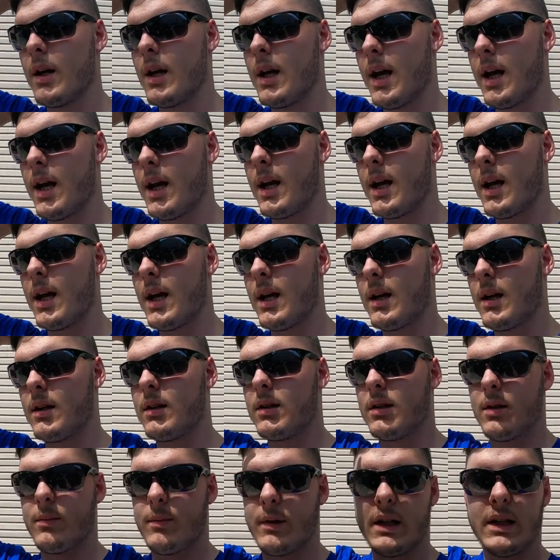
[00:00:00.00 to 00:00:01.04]

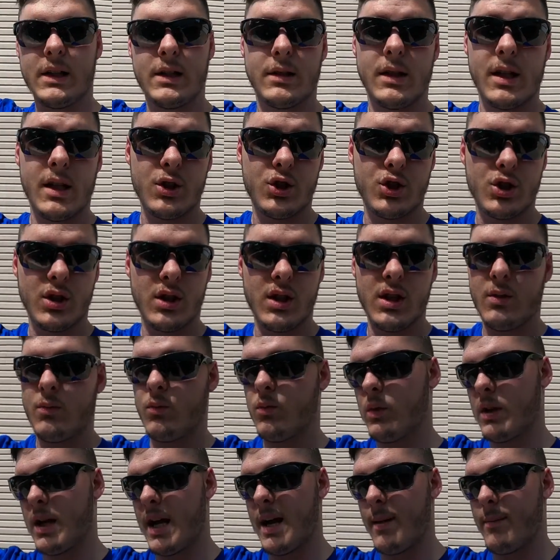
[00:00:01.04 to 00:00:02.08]
and essentially
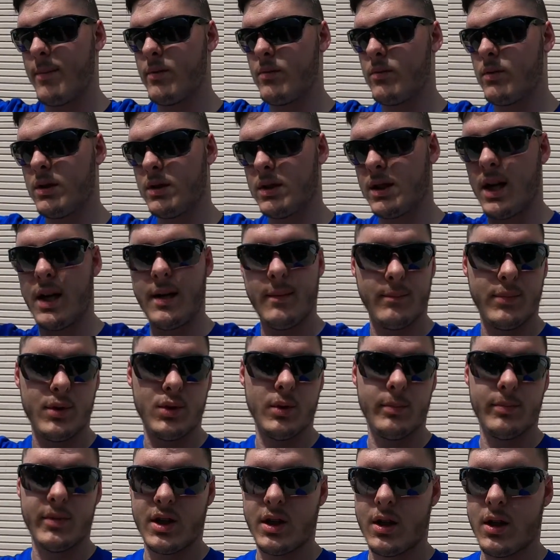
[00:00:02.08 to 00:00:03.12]
what happened was I
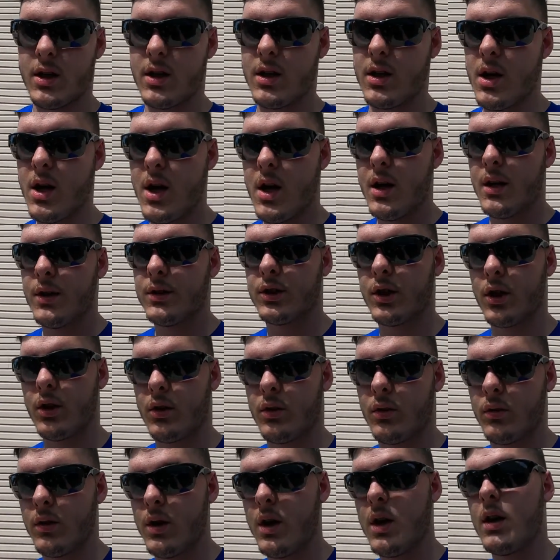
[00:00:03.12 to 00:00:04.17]
blew up the car.
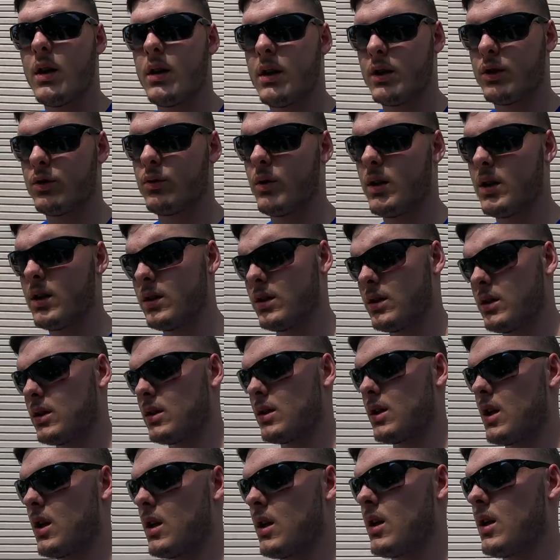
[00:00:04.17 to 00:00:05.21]
So this
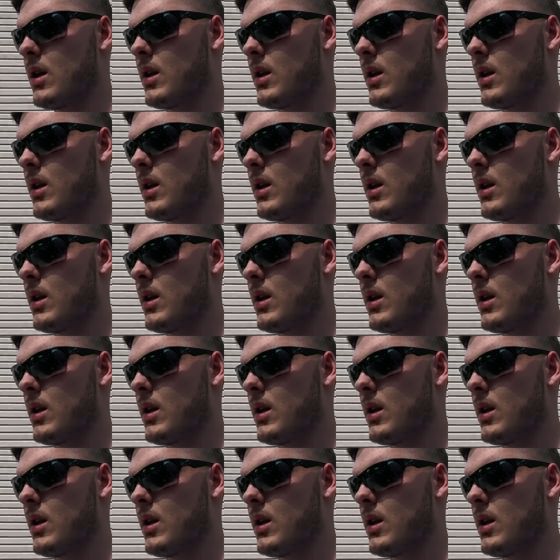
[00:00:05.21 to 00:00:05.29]
was,